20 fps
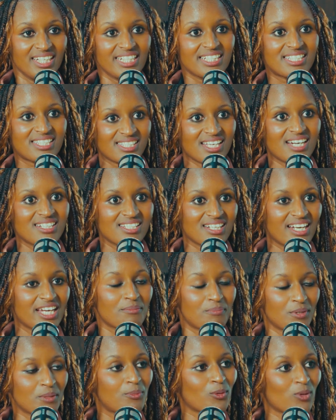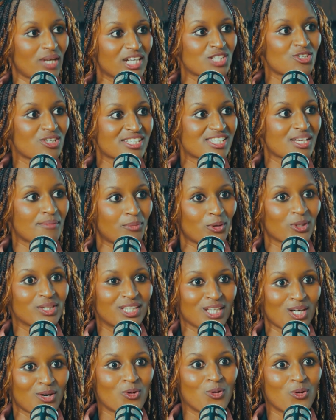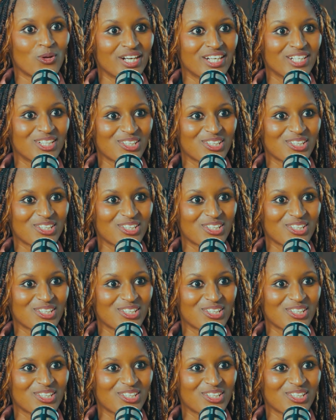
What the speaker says: it started like people actually support their own,